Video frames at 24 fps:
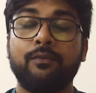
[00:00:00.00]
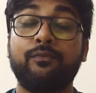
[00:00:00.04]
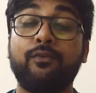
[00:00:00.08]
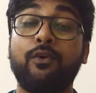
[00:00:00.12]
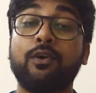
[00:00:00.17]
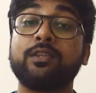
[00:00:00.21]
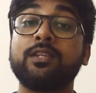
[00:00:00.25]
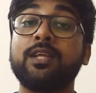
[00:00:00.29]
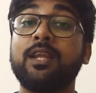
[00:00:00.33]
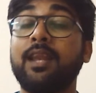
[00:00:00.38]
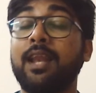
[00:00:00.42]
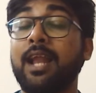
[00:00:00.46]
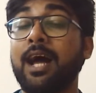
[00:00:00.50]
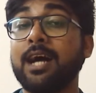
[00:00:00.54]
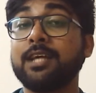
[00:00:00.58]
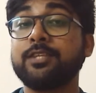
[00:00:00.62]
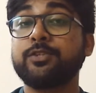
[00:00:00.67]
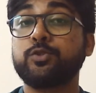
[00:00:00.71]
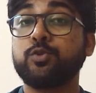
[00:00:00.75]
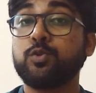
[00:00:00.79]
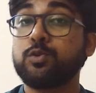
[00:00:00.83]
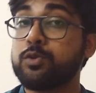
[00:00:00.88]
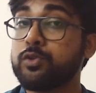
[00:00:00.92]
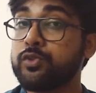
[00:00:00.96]
For the
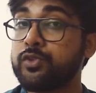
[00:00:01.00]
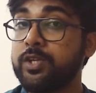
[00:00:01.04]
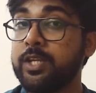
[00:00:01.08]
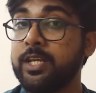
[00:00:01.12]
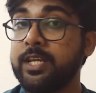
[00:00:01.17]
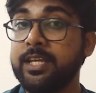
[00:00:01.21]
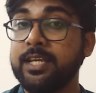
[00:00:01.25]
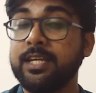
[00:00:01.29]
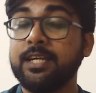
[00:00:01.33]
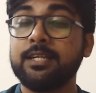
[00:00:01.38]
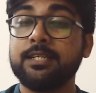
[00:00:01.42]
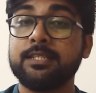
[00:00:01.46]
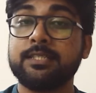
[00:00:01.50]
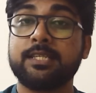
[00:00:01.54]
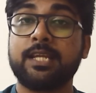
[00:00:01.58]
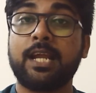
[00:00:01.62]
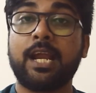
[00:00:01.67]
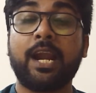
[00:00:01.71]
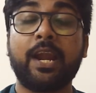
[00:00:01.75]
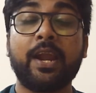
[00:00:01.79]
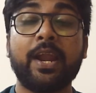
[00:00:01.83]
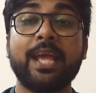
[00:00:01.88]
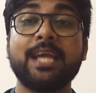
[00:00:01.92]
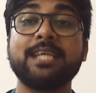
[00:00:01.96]
last 2 to 3 years,
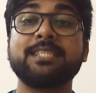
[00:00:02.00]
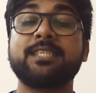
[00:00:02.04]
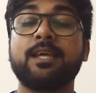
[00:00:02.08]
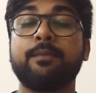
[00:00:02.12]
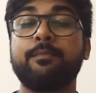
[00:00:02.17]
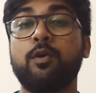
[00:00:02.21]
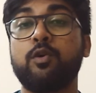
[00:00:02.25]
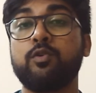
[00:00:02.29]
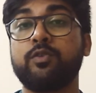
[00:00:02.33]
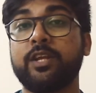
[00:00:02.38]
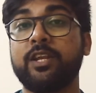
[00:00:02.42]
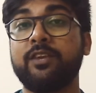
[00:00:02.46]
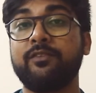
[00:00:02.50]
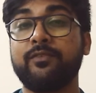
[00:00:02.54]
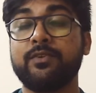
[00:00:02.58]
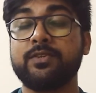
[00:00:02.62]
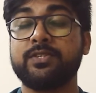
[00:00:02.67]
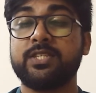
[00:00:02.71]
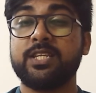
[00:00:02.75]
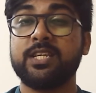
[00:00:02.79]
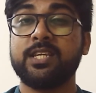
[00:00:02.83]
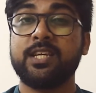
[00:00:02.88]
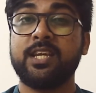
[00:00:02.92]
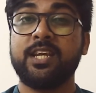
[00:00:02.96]
craze about
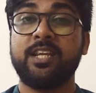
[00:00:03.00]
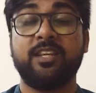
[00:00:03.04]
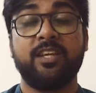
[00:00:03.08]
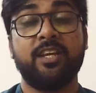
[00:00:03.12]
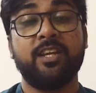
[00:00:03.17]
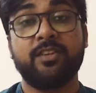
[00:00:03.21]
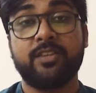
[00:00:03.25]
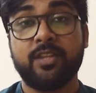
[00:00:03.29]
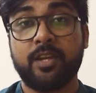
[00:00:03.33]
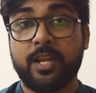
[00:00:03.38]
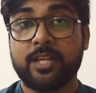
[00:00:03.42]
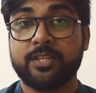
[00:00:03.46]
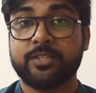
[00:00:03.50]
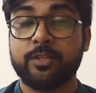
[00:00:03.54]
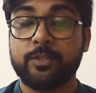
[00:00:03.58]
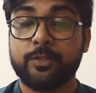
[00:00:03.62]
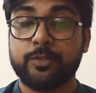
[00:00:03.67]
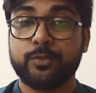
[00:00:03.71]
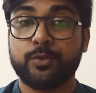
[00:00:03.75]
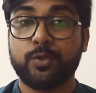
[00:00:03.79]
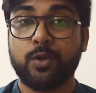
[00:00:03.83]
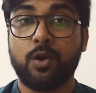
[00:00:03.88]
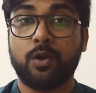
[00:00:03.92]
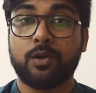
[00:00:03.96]
investing in international
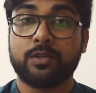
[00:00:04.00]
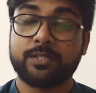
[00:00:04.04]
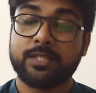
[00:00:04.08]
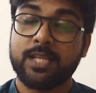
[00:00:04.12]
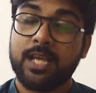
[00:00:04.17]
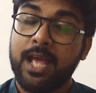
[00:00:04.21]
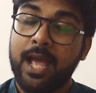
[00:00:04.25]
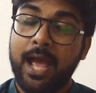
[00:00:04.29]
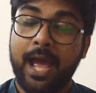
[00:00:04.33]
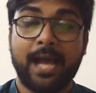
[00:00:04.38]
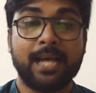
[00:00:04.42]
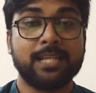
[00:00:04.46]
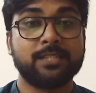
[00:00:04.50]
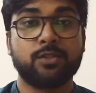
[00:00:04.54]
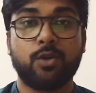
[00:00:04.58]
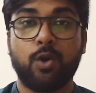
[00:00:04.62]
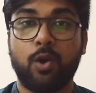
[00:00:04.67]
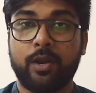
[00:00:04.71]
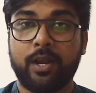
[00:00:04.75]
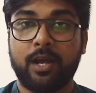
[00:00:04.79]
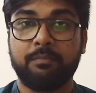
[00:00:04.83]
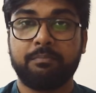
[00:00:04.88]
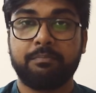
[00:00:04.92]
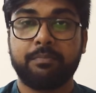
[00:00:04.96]
stocks has
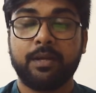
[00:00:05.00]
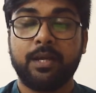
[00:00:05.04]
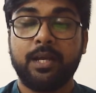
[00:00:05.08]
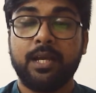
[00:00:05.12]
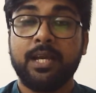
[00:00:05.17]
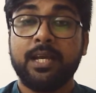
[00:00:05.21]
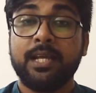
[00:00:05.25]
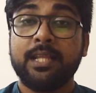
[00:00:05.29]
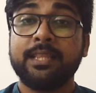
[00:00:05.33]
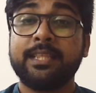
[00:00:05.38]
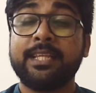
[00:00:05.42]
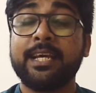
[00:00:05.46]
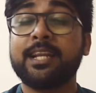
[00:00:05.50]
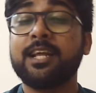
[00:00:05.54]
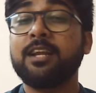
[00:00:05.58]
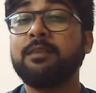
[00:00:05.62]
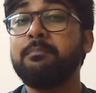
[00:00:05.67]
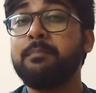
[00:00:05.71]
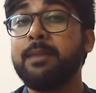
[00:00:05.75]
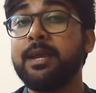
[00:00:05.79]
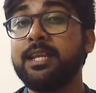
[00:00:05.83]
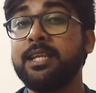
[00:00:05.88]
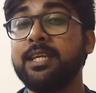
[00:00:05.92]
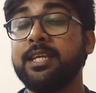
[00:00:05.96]
gone up. There are
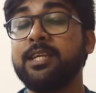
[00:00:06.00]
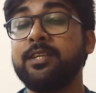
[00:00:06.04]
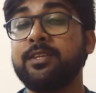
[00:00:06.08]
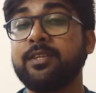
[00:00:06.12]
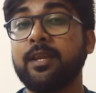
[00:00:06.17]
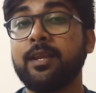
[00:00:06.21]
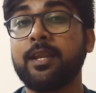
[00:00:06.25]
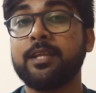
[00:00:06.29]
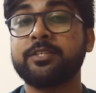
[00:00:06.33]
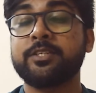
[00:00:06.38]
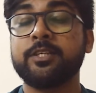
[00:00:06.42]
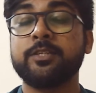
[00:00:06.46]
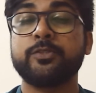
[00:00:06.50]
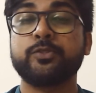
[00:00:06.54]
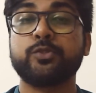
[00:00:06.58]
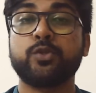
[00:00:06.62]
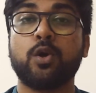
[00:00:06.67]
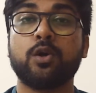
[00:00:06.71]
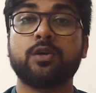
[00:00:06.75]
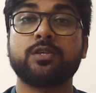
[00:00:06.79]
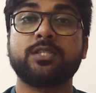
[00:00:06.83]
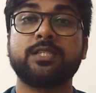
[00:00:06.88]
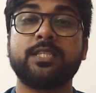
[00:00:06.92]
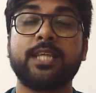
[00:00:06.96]
many international
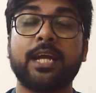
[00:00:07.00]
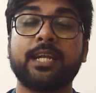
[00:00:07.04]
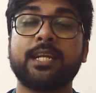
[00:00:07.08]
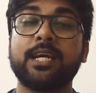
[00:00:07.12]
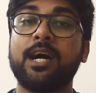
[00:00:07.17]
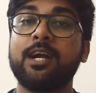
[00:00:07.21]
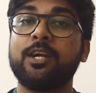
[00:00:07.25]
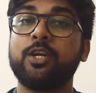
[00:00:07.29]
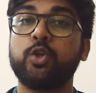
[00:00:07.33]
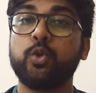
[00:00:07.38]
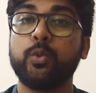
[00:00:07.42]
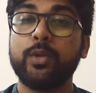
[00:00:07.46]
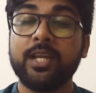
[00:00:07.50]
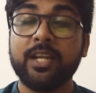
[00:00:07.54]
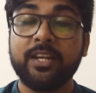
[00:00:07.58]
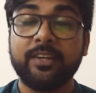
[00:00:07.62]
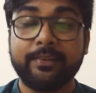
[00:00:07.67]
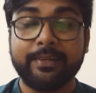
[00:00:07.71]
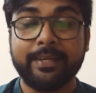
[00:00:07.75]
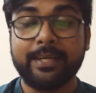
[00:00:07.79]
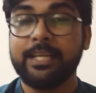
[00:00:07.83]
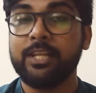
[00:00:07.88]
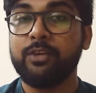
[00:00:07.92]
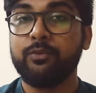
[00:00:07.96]
stocks that are doing
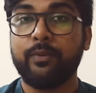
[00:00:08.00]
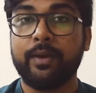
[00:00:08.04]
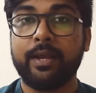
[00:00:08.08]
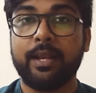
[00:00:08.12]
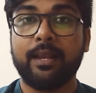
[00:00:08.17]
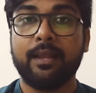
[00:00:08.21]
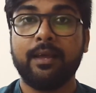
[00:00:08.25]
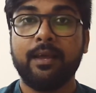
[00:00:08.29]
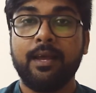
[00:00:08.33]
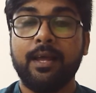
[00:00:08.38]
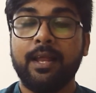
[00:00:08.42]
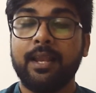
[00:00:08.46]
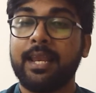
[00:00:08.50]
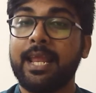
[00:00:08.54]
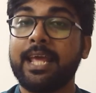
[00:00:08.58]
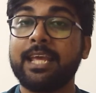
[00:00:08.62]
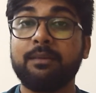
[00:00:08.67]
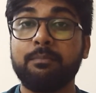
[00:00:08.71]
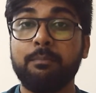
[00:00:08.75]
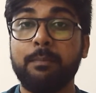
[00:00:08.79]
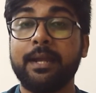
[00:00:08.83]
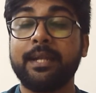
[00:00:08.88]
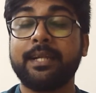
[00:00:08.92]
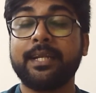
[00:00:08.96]
really well, like
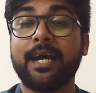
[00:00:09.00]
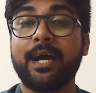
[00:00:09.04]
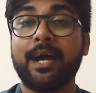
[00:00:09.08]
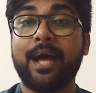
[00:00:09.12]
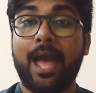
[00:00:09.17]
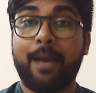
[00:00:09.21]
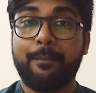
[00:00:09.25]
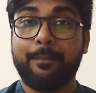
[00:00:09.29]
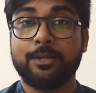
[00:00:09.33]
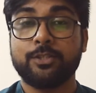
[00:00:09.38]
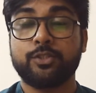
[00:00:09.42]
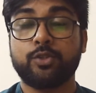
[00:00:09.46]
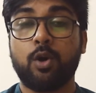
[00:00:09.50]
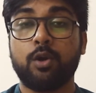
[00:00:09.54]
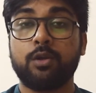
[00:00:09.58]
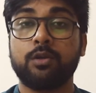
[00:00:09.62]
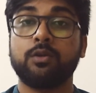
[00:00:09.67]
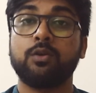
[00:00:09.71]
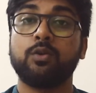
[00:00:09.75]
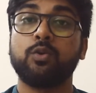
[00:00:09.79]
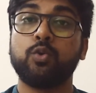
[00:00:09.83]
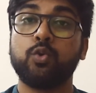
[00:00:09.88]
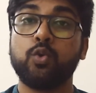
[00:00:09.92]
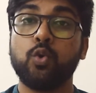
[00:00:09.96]
Meta, Amazon,
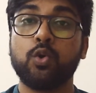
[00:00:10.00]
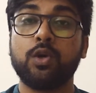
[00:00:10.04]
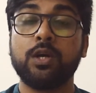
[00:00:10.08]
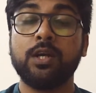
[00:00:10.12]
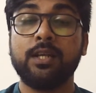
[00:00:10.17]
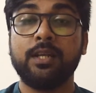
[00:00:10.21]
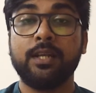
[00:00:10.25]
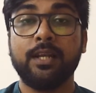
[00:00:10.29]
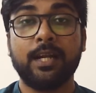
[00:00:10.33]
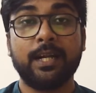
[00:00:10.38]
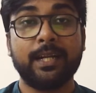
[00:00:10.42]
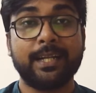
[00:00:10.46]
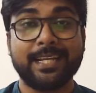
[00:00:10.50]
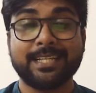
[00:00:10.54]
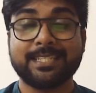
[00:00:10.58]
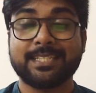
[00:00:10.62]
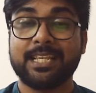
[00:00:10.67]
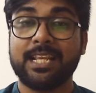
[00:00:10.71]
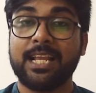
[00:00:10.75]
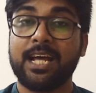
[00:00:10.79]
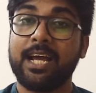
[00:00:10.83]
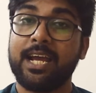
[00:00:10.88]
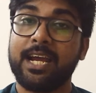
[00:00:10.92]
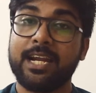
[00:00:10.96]
Google,
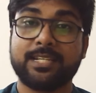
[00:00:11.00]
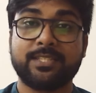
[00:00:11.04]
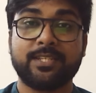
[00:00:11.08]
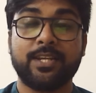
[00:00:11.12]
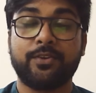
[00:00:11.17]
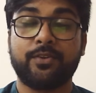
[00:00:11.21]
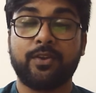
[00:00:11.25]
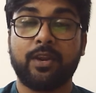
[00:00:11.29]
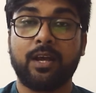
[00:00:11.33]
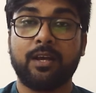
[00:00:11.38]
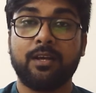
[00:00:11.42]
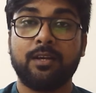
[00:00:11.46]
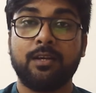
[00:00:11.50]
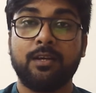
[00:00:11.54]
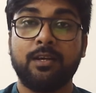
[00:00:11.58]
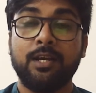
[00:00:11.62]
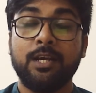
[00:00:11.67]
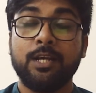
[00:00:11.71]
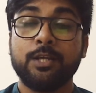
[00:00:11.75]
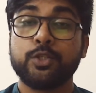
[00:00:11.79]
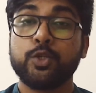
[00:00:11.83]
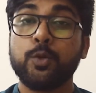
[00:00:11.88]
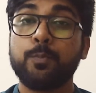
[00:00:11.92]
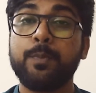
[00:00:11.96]
Tesla, etc.
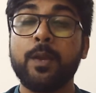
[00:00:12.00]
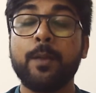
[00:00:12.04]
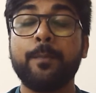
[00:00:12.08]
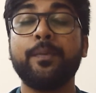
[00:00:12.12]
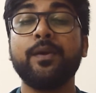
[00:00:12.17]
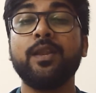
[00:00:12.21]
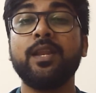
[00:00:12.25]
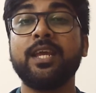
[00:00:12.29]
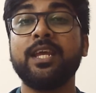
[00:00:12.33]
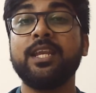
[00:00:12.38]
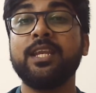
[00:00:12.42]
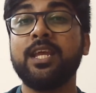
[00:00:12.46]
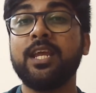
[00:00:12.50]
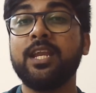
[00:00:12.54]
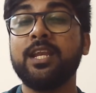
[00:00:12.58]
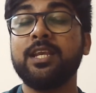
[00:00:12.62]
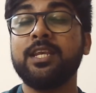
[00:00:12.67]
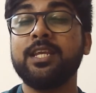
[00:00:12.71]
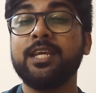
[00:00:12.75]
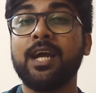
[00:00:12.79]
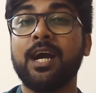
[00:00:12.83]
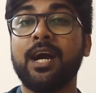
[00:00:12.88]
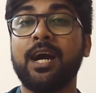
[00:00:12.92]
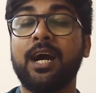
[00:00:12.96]
So people in
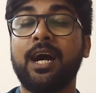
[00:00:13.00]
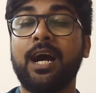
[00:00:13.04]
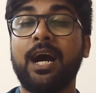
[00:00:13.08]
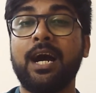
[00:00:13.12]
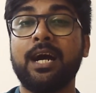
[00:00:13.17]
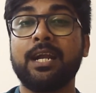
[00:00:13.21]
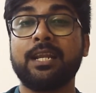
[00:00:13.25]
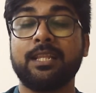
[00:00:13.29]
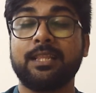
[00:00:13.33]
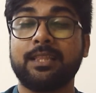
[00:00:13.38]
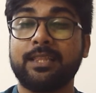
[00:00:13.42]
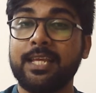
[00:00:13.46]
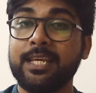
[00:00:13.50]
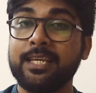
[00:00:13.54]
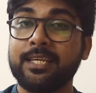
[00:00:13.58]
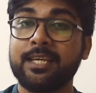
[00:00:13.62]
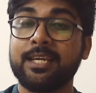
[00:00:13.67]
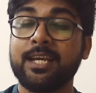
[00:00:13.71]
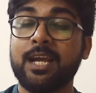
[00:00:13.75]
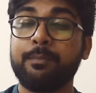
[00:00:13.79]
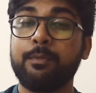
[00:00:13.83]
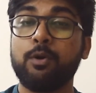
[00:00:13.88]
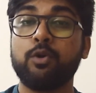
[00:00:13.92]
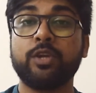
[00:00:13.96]
India are
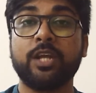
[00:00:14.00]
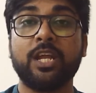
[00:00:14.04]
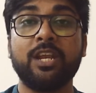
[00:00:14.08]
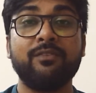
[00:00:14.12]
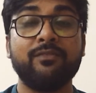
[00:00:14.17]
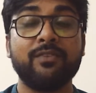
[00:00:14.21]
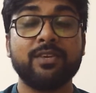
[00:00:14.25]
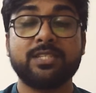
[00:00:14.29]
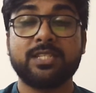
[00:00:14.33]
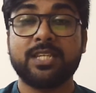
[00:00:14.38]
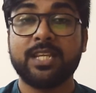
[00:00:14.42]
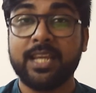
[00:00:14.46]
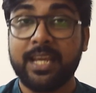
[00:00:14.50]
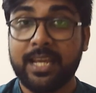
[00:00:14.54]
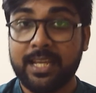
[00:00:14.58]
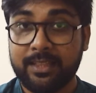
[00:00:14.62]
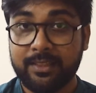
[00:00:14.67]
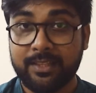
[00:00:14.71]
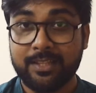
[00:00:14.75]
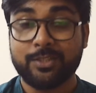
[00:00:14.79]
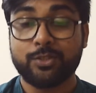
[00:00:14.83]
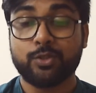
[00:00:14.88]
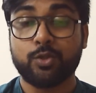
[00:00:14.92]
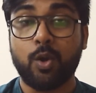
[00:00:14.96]
thinking about investing in
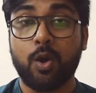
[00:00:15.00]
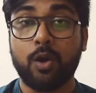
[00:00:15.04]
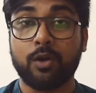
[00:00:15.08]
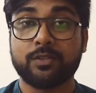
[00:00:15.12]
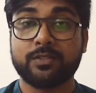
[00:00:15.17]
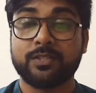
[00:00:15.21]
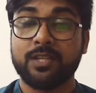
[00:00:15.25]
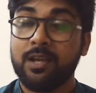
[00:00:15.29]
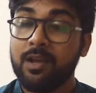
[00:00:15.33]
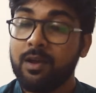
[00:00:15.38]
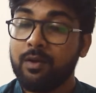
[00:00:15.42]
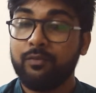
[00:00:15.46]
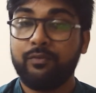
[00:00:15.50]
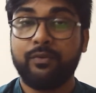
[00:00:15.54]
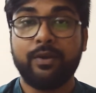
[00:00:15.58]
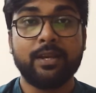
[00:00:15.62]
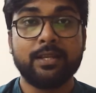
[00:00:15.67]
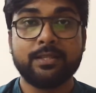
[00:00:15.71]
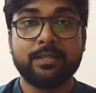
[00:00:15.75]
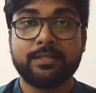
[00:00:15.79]
these stocks very